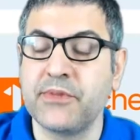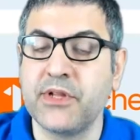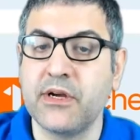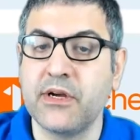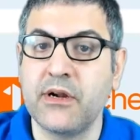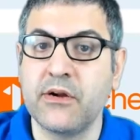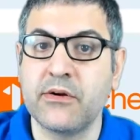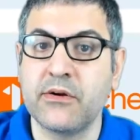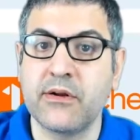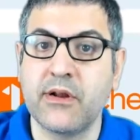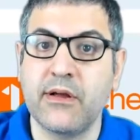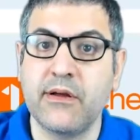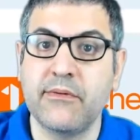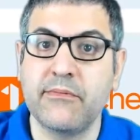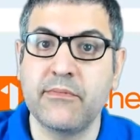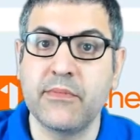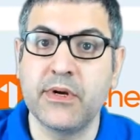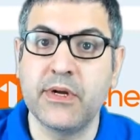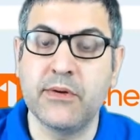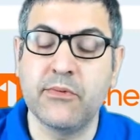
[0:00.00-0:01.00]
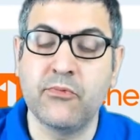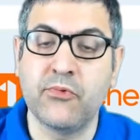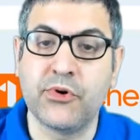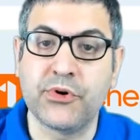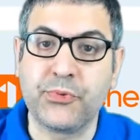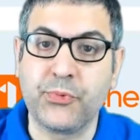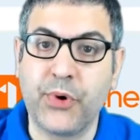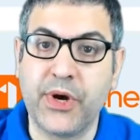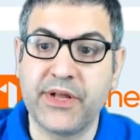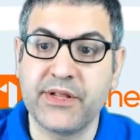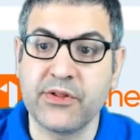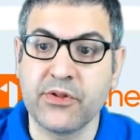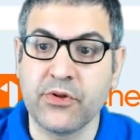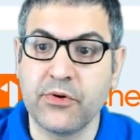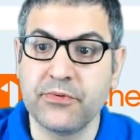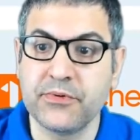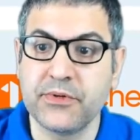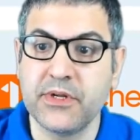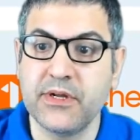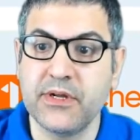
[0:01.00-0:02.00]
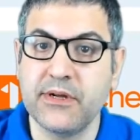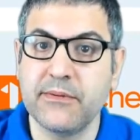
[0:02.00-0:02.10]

They are worldwide known